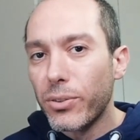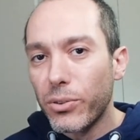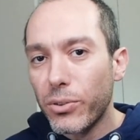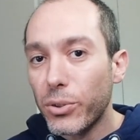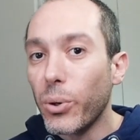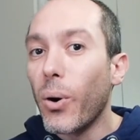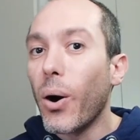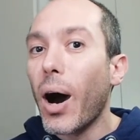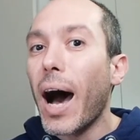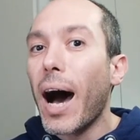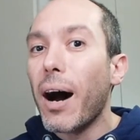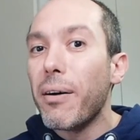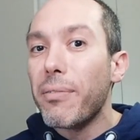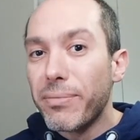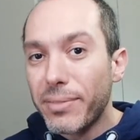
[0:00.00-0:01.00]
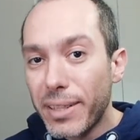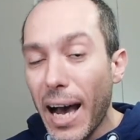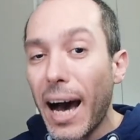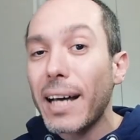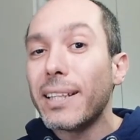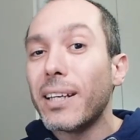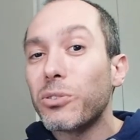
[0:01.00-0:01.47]
So have
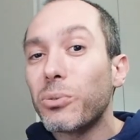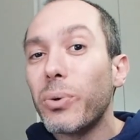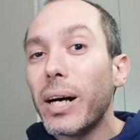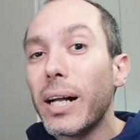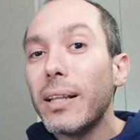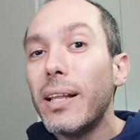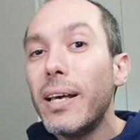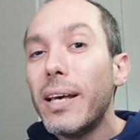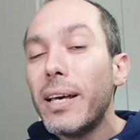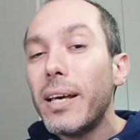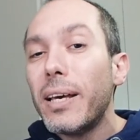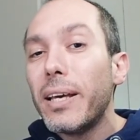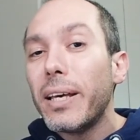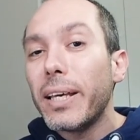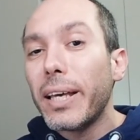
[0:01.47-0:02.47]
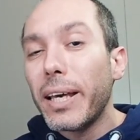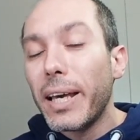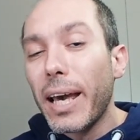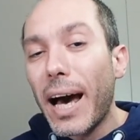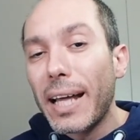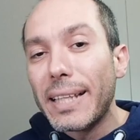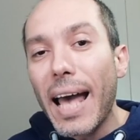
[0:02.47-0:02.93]
that as well
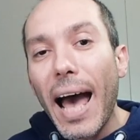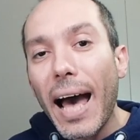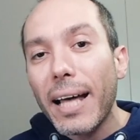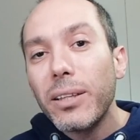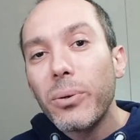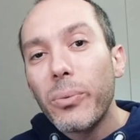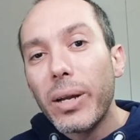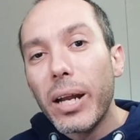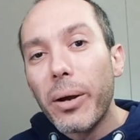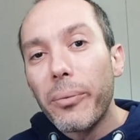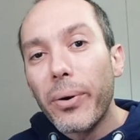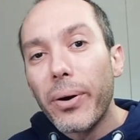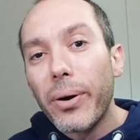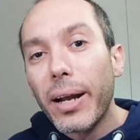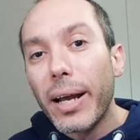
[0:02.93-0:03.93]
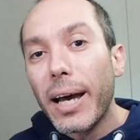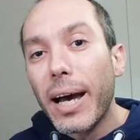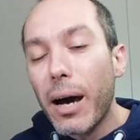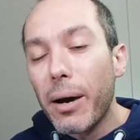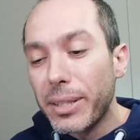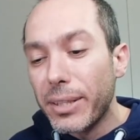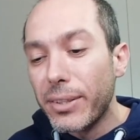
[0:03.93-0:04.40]
at hand whenever
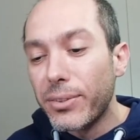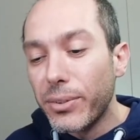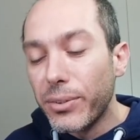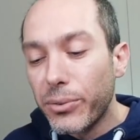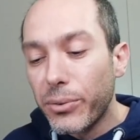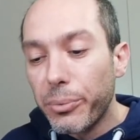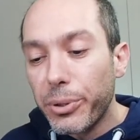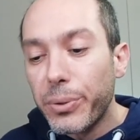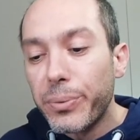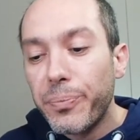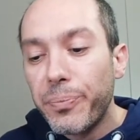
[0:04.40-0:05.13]
having this interview.